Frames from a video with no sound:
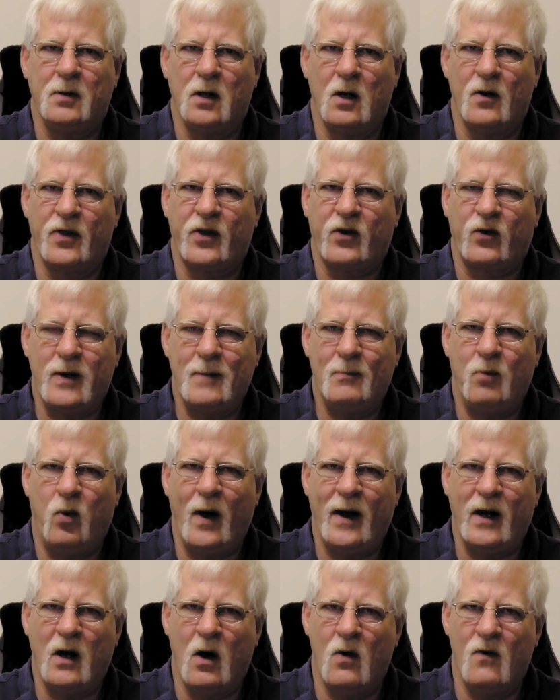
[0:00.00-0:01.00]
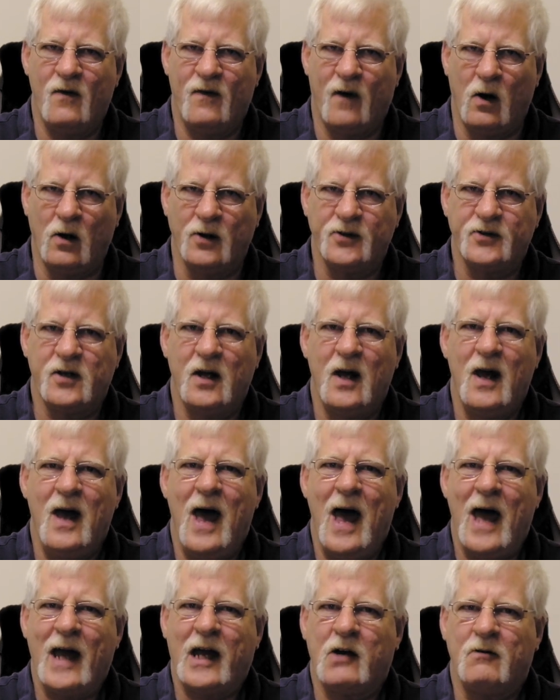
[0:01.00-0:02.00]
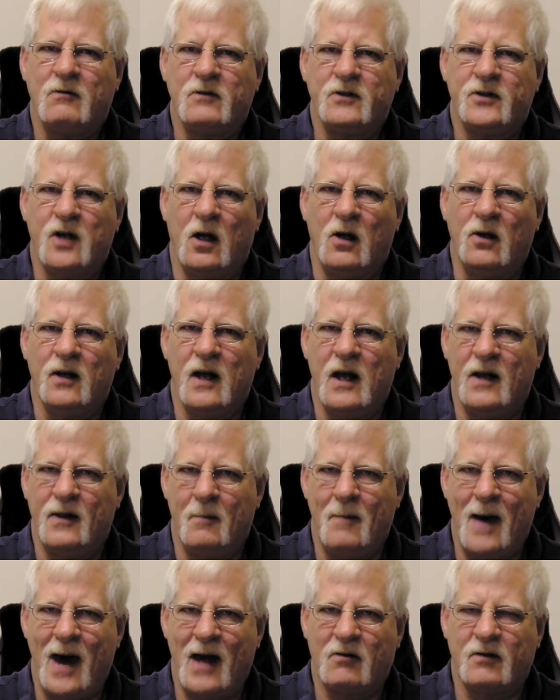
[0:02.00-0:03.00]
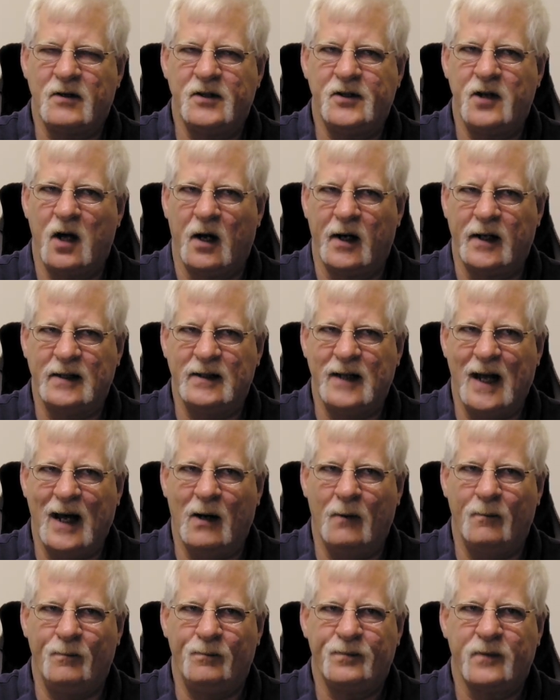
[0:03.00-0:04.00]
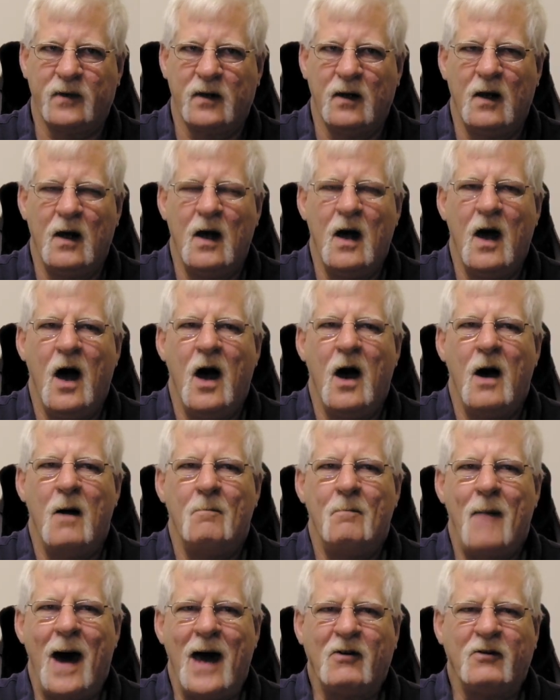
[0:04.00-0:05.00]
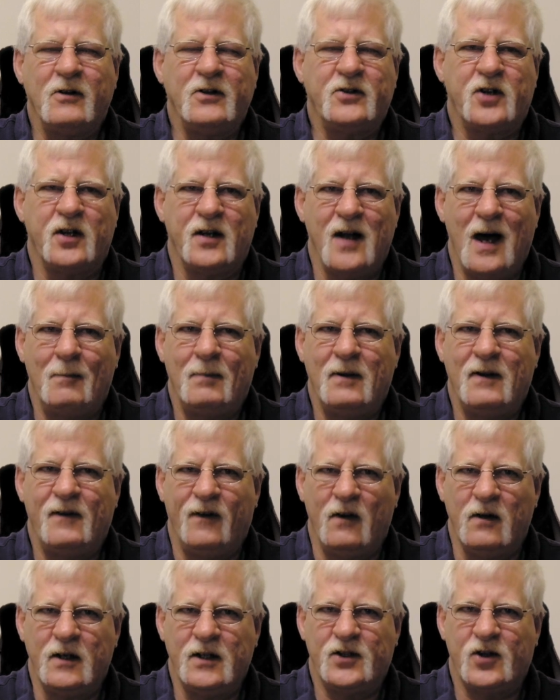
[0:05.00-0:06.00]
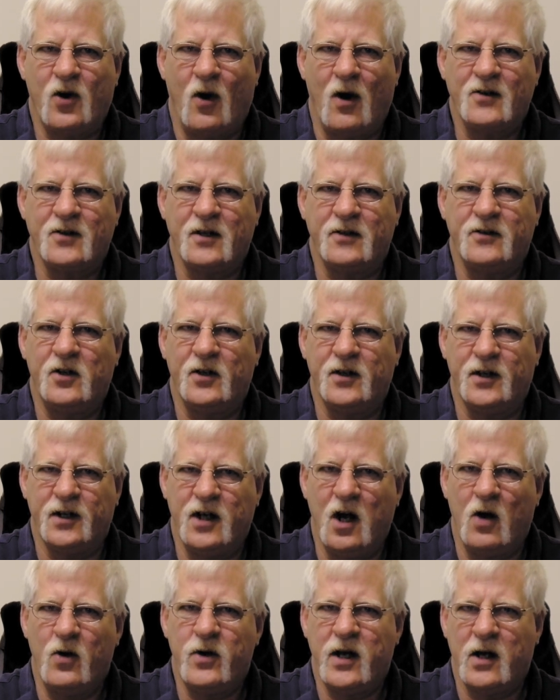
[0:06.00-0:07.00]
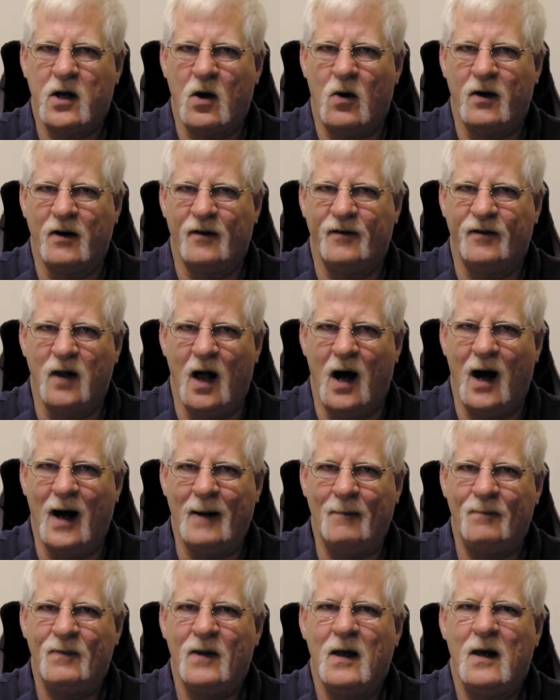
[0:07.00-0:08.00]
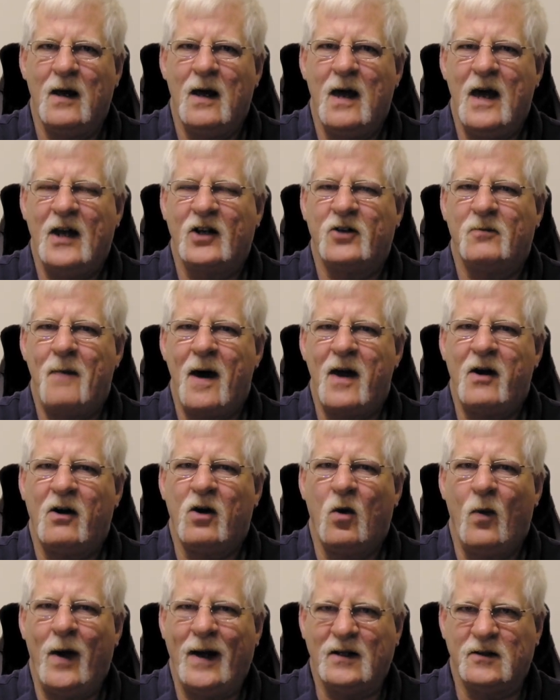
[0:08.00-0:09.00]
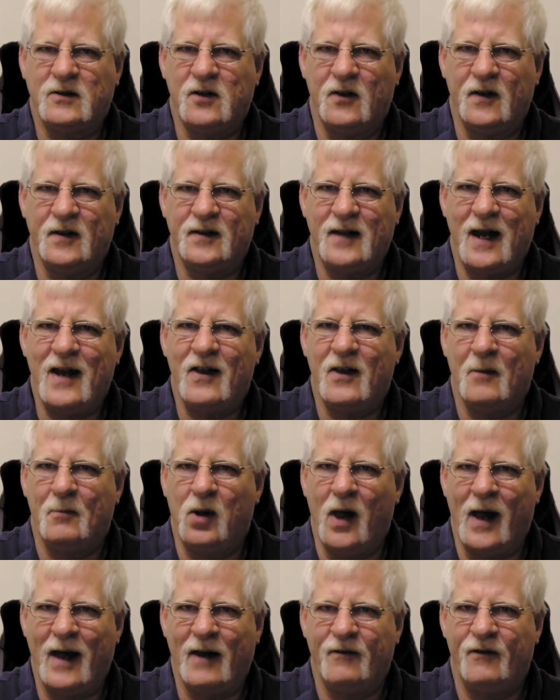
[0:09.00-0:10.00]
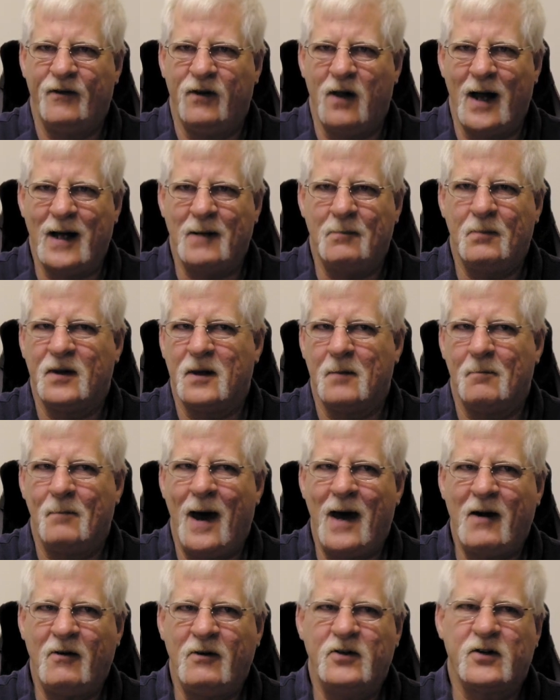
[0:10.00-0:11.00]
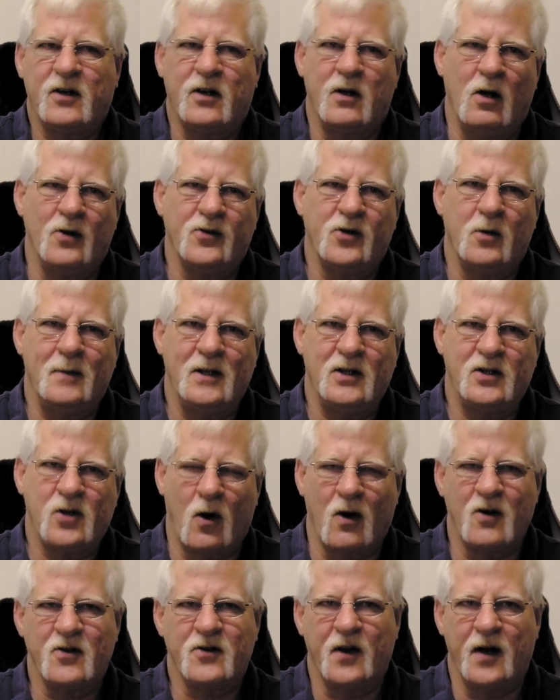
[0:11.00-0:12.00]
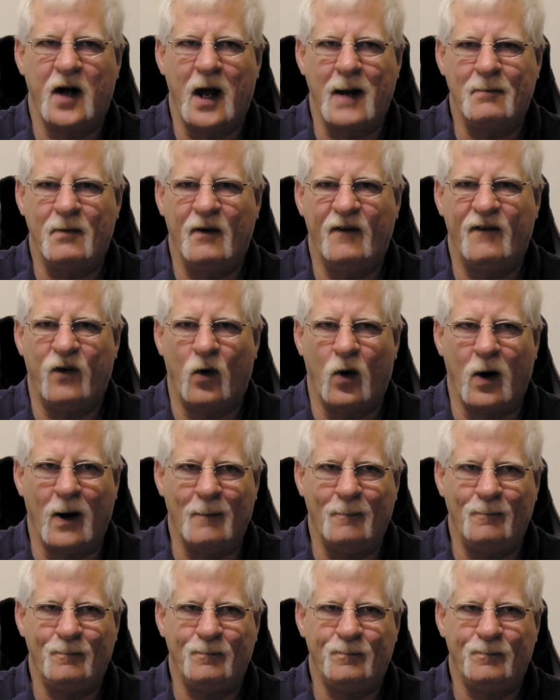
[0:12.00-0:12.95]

below 3.0 volts and can result in the battery shutting down. Batteries should not be fully charged until you know you're going to fly. It is better to wait until the day of the planned flight, but the batteries can also be charged the night before.